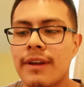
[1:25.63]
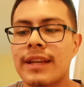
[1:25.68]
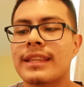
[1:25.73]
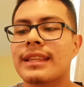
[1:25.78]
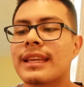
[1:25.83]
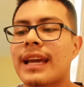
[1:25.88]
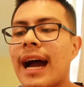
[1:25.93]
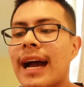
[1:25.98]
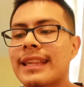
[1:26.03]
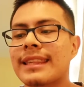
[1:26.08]
It's
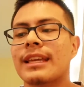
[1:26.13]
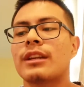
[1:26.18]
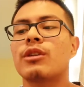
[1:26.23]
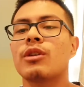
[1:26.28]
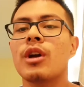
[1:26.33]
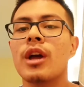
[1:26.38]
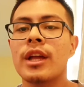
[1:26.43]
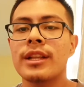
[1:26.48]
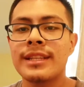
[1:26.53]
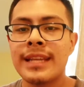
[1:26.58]
guys that
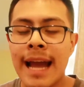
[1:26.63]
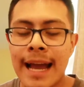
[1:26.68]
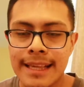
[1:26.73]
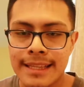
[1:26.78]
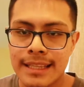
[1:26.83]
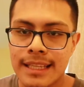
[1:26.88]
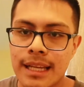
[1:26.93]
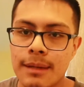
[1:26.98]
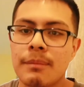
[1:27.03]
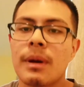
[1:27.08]
are
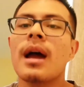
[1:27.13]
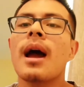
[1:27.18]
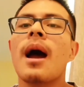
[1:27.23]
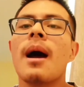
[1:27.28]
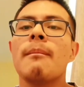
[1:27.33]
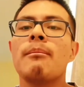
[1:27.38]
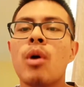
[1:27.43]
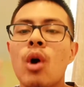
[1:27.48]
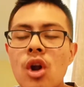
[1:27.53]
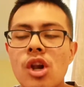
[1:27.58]
testing him,
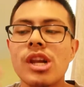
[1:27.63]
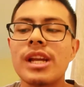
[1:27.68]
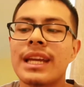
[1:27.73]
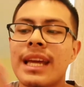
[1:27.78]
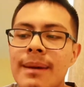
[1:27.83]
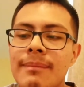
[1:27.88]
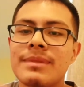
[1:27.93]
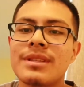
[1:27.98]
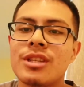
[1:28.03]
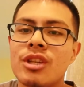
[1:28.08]
pushing
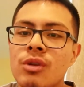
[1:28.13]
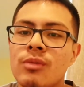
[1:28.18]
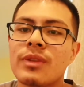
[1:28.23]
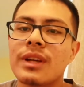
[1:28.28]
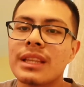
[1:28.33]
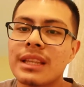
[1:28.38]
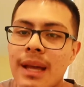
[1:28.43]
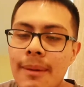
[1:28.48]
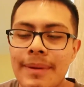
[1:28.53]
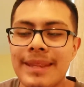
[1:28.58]
him to the
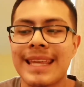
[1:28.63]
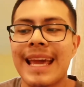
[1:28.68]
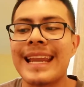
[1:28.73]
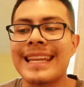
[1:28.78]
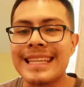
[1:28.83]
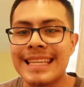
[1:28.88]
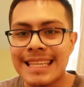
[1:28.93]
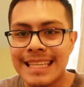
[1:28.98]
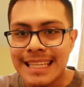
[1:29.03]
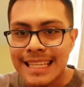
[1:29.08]
limits,
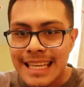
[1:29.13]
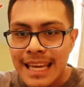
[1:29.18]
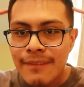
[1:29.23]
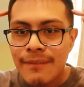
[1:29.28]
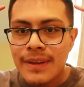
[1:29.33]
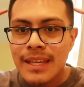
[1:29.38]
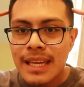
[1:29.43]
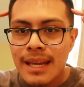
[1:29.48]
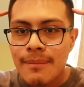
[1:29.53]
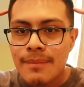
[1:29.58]
and
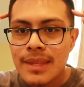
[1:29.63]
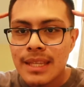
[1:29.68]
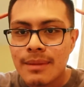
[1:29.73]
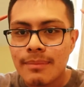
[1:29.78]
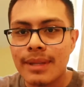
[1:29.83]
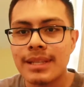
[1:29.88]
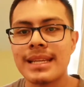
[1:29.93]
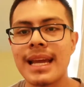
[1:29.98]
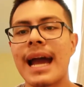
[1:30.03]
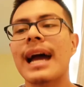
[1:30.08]
giving him this
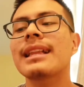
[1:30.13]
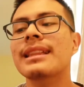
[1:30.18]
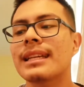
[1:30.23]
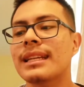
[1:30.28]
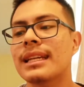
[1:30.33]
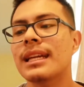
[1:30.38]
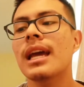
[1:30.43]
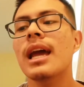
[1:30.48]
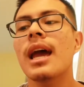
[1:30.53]
mentality.